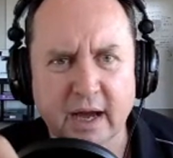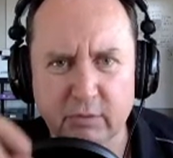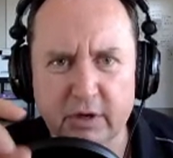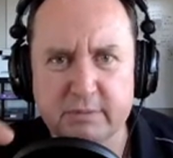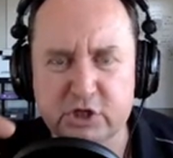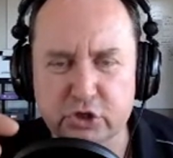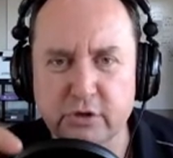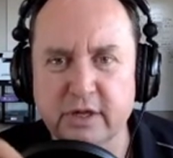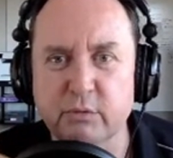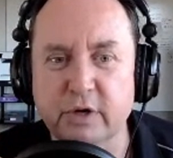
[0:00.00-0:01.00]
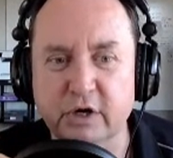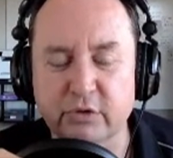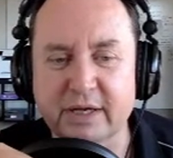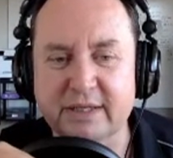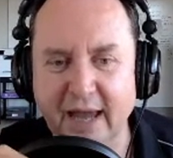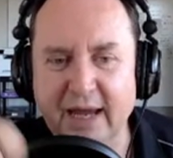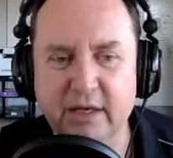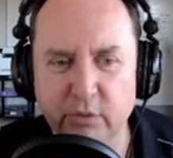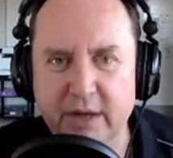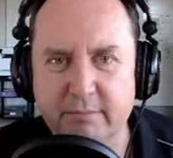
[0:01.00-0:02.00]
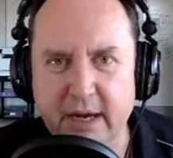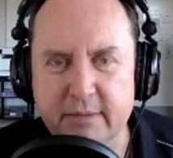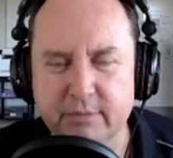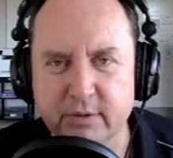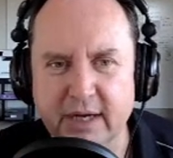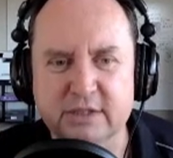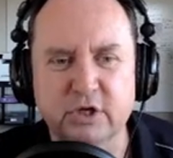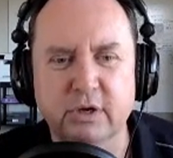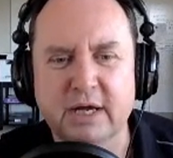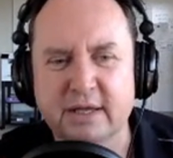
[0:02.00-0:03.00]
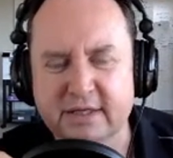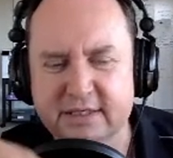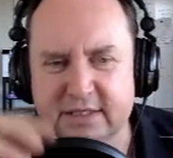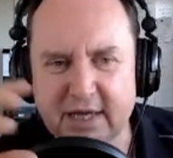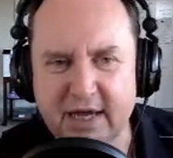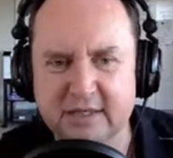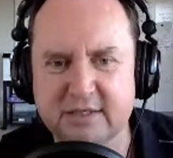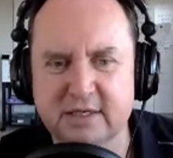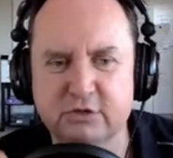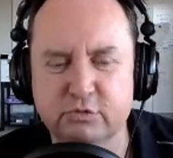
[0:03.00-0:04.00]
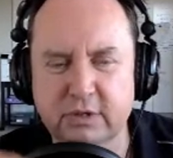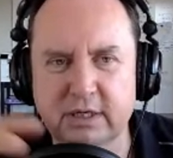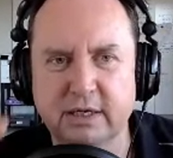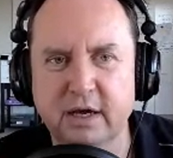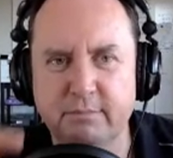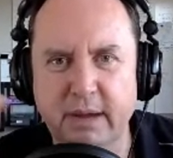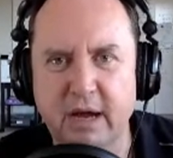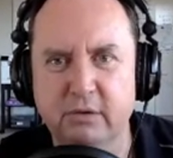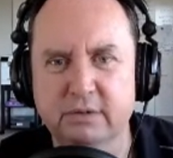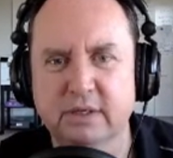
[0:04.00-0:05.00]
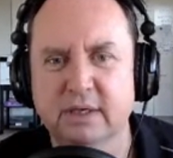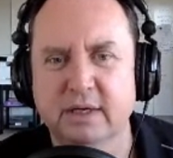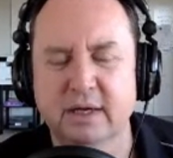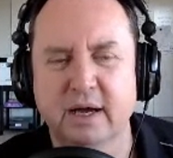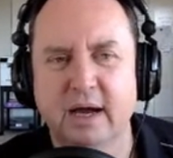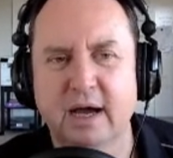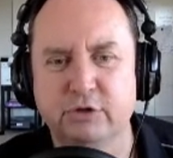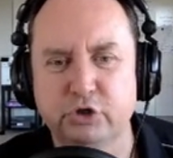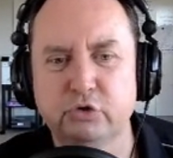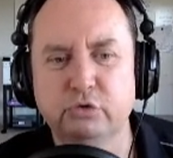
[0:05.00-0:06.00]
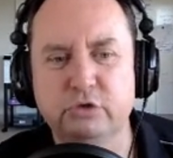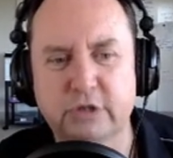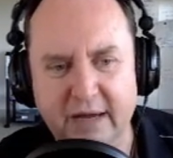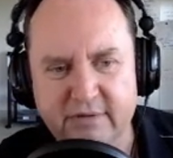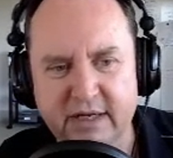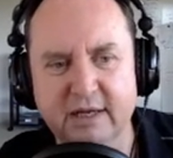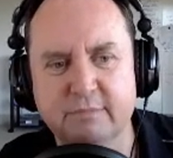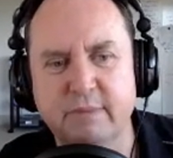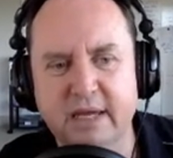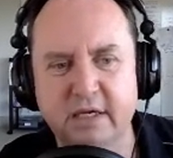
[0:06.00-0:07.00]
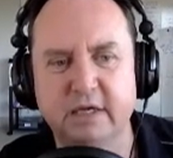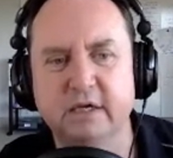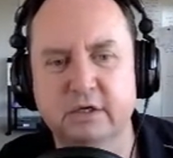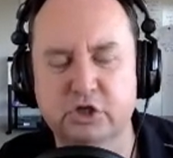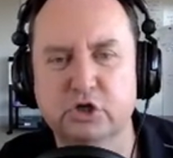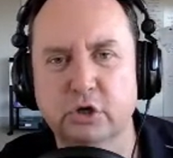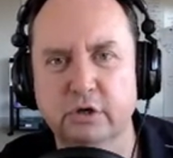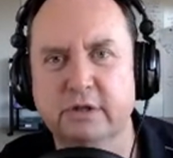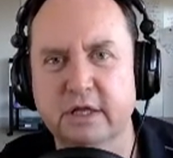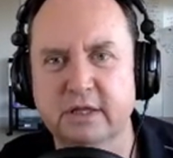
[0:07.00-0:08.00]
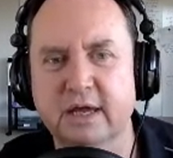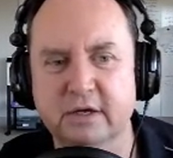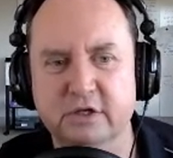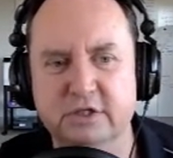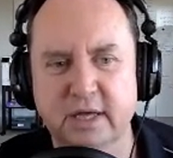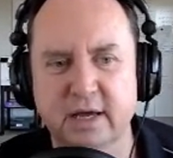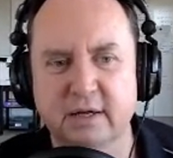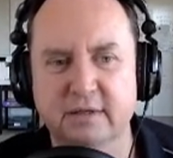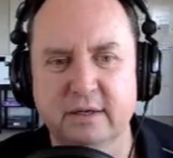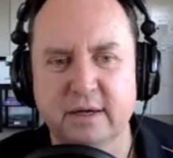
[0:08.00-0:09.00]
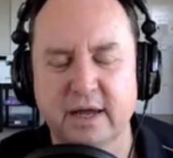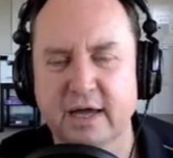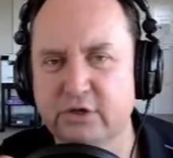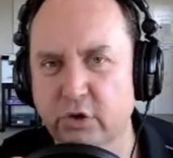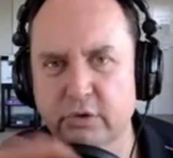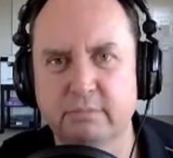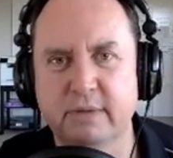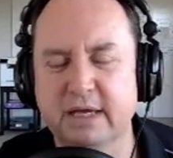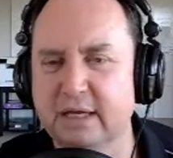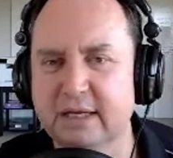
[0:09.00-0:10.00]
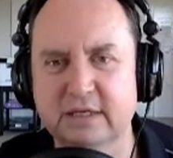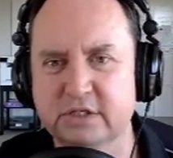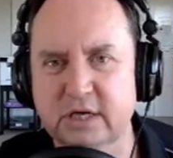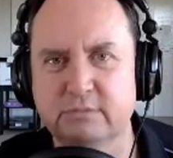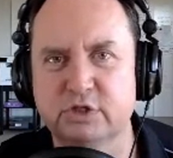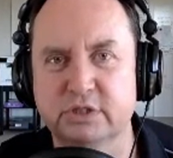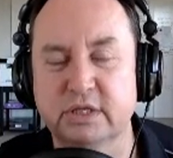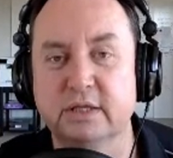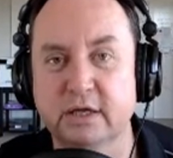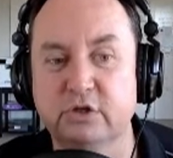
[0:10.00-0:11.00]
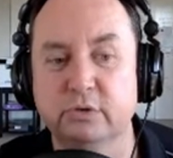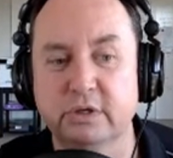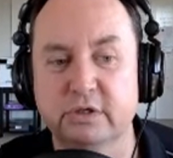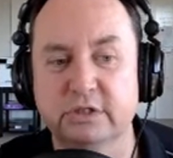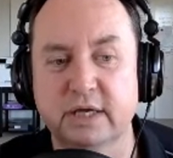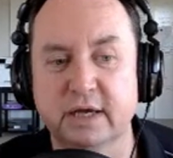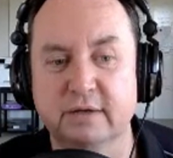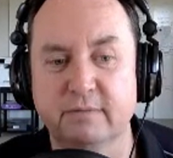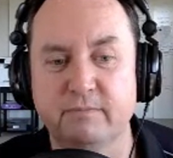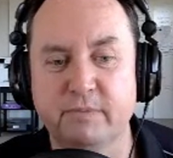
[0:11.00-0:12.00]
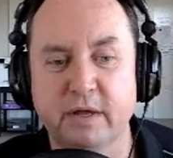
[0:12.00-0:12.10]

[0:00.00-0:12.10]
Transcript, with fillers: I want to be sure that we're agreeing to 80 weight paper, right? So this yes is really about uh, you diving in and making sure that they understand and don't make any assumptions that they do understand.